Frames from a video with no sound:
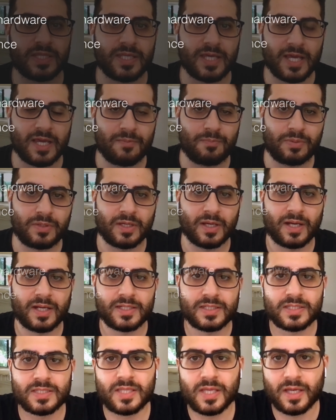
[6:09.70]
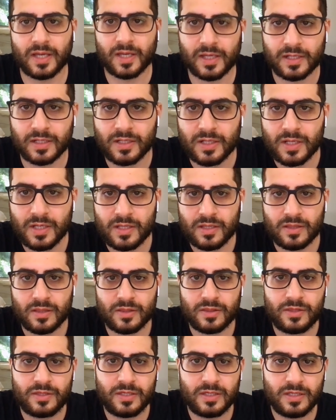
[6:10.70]
the APIs that
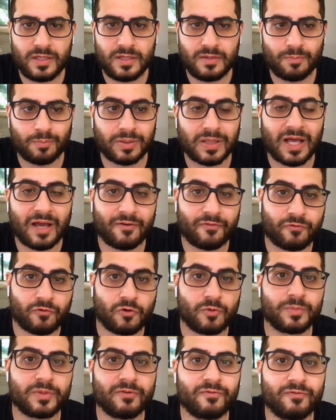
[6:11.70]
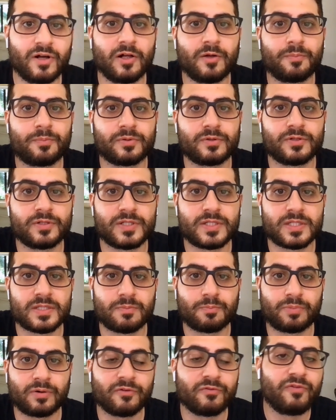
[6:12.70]
the platform developers
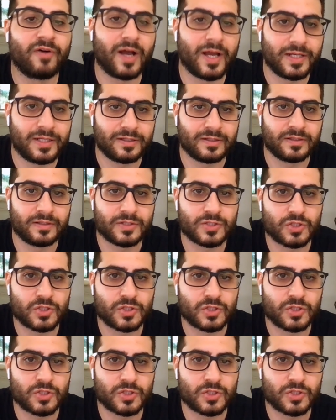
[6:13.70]
provided.